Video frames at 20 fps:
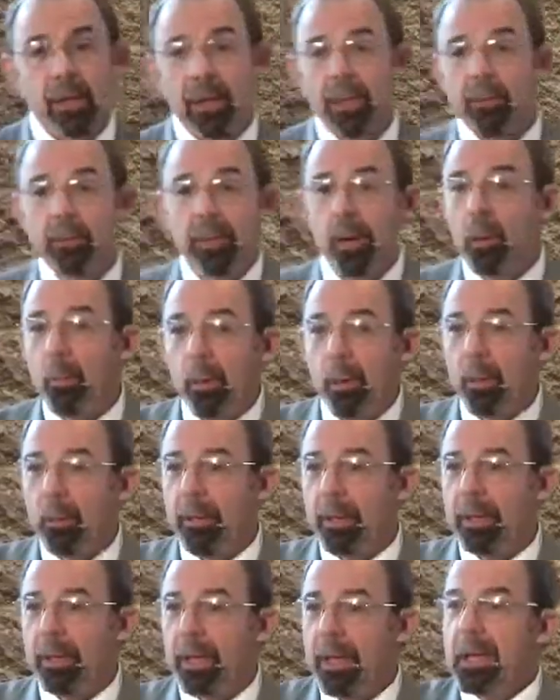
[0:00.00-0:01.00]
there will
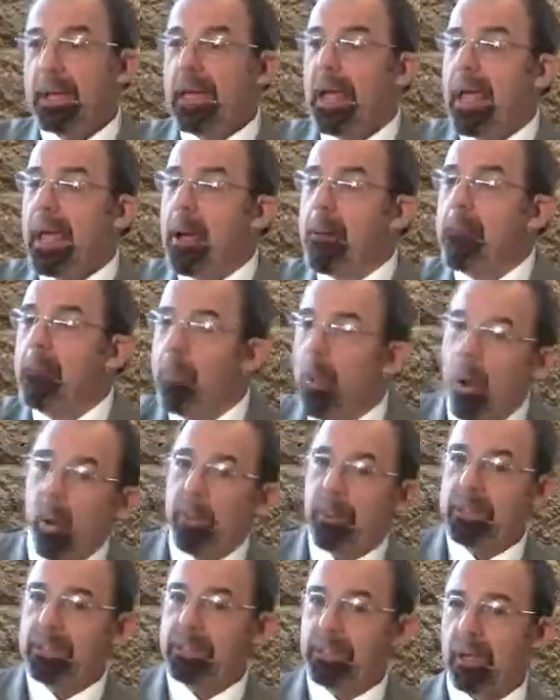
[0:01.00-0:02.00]
be
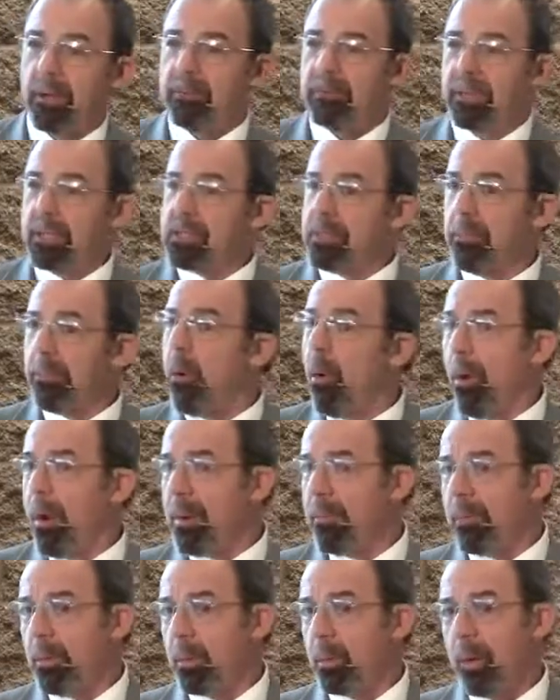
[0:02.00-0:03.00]
moments of
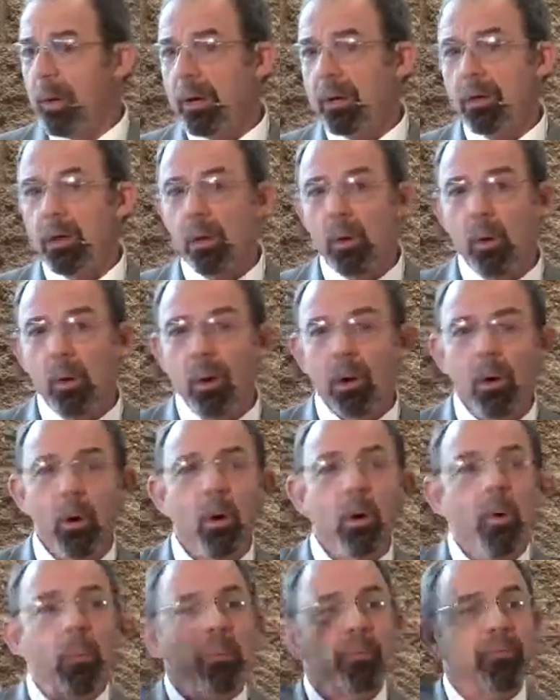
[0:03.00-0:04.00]
disappointment where your
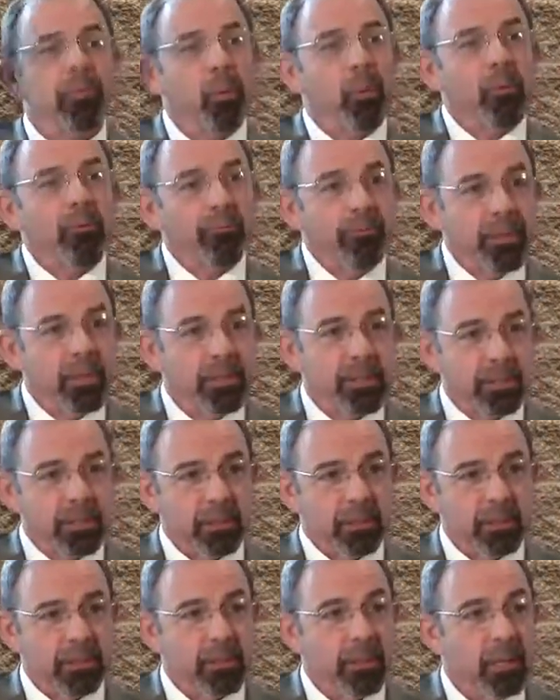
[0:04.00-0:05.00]
hoped-for
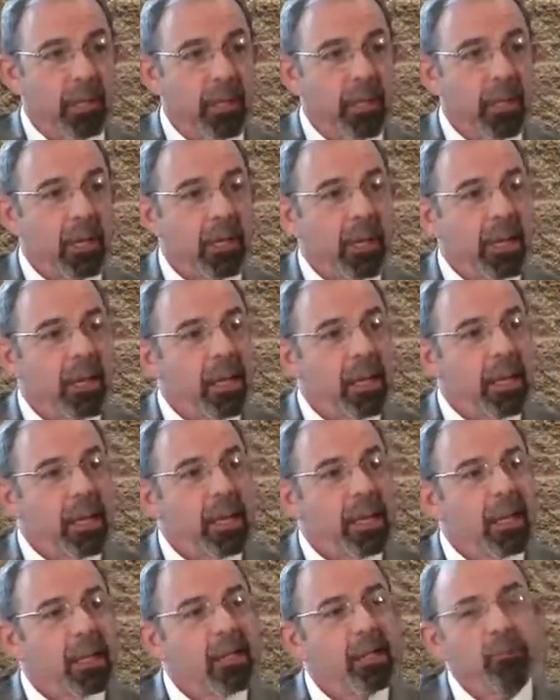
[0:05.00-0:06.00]
vision
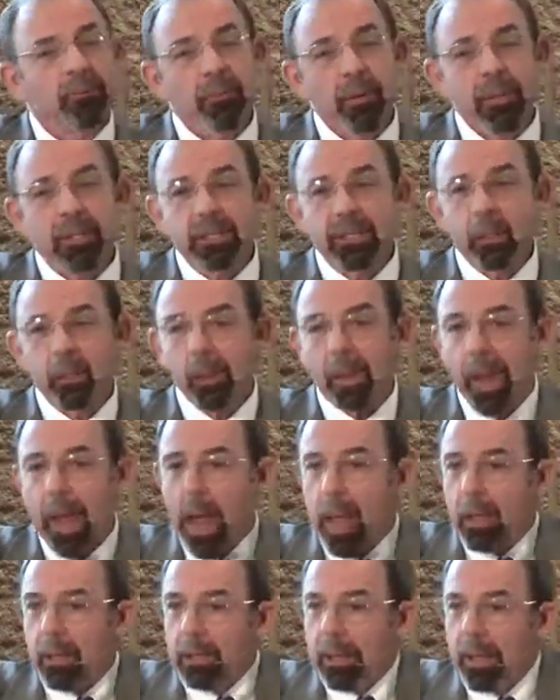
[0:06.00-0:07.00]
confronts the
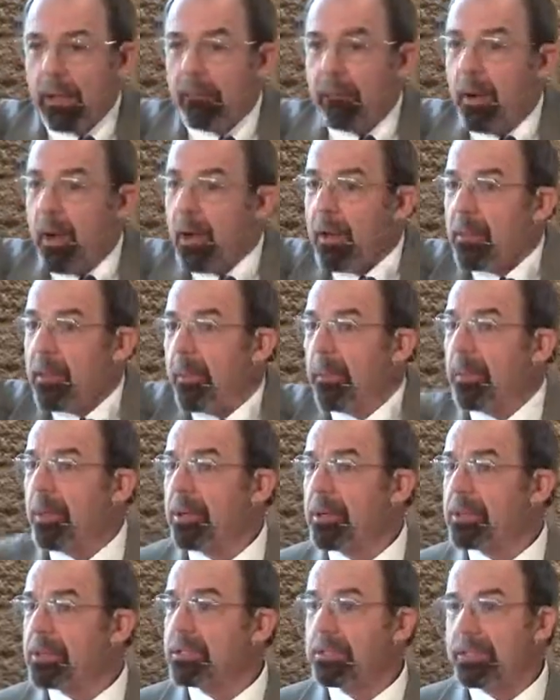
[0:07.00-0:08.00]
reality of the
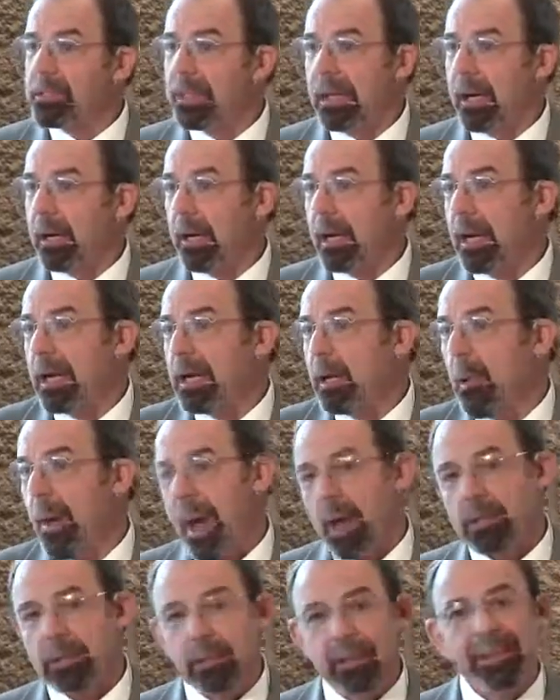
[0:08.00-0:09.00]
persons that you
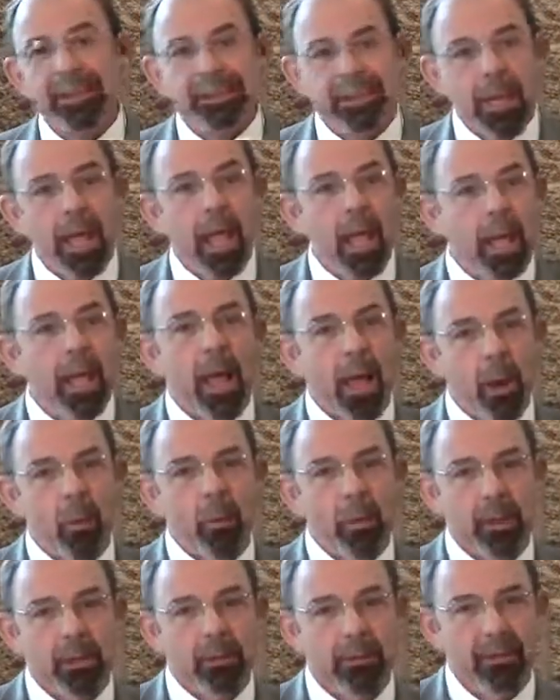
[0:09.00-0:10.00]
actually get to hang out
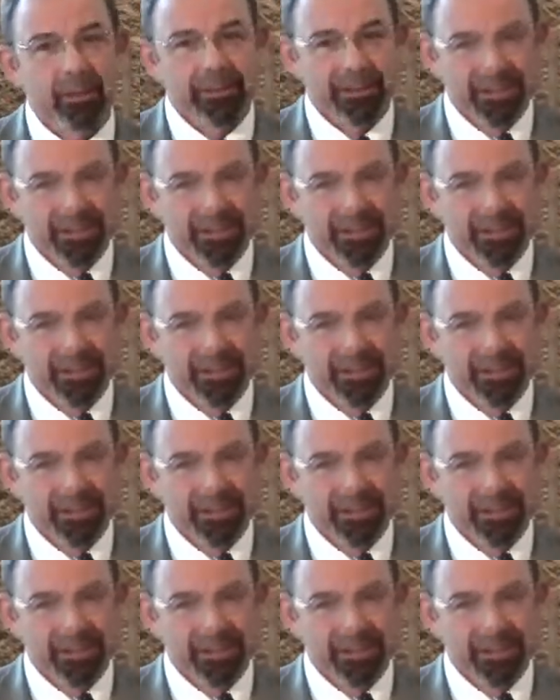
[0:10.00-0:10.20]
with.